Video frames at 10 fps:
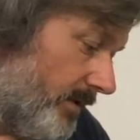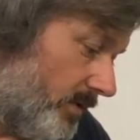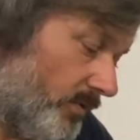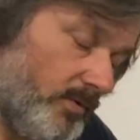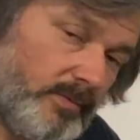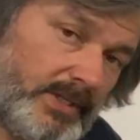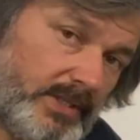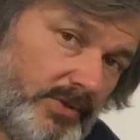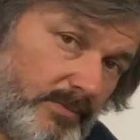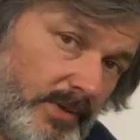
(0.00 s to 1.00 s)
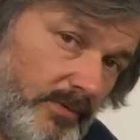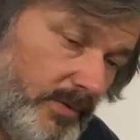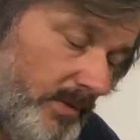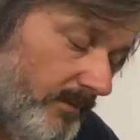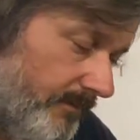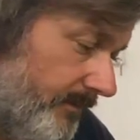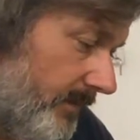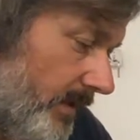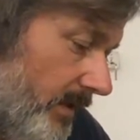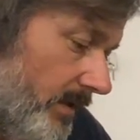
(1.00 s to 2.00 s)
He's also a race engine builder as well,
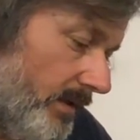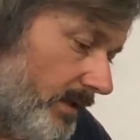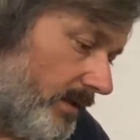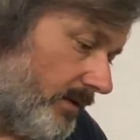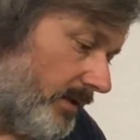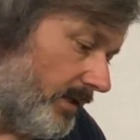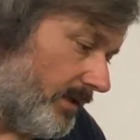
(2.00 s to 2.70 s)
and